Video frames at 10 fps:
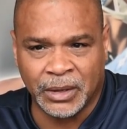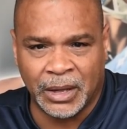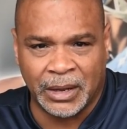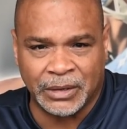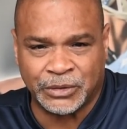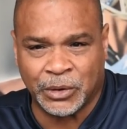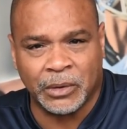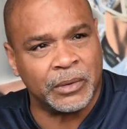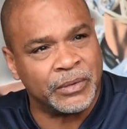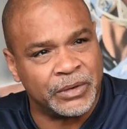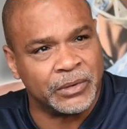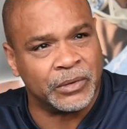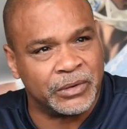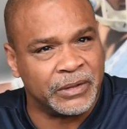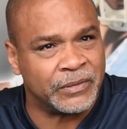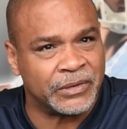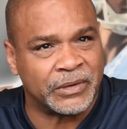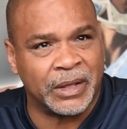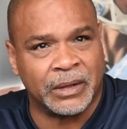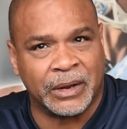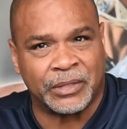I enjoy what we do on defense now.